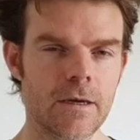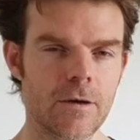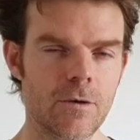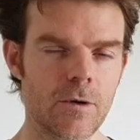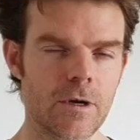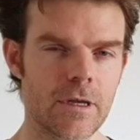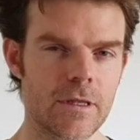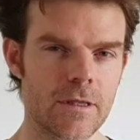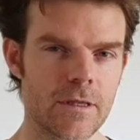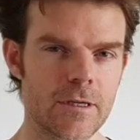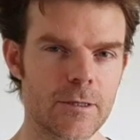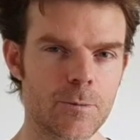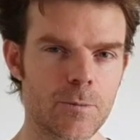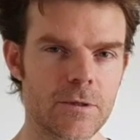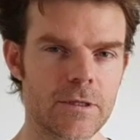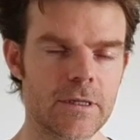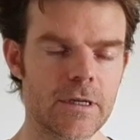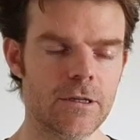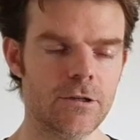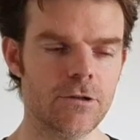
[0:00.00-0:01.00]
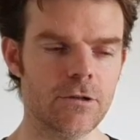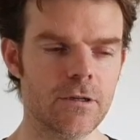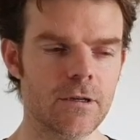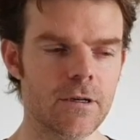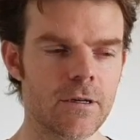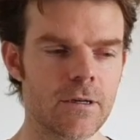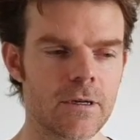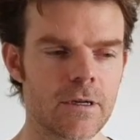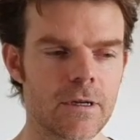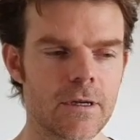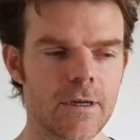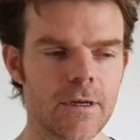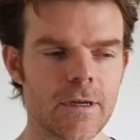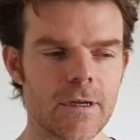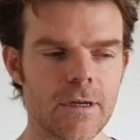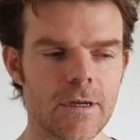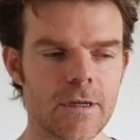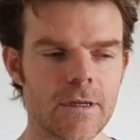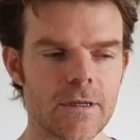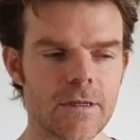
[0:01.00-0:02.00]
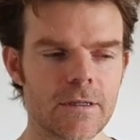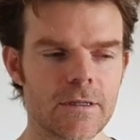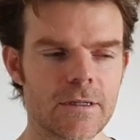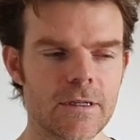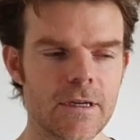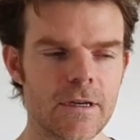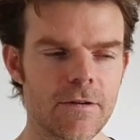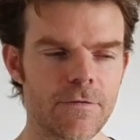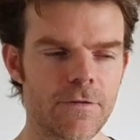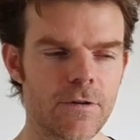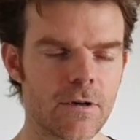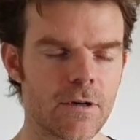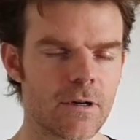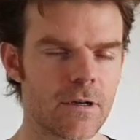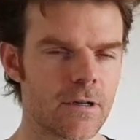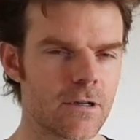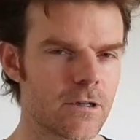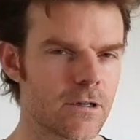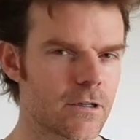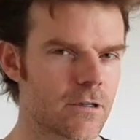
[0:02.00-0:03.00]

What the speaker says: In this position, see if you can just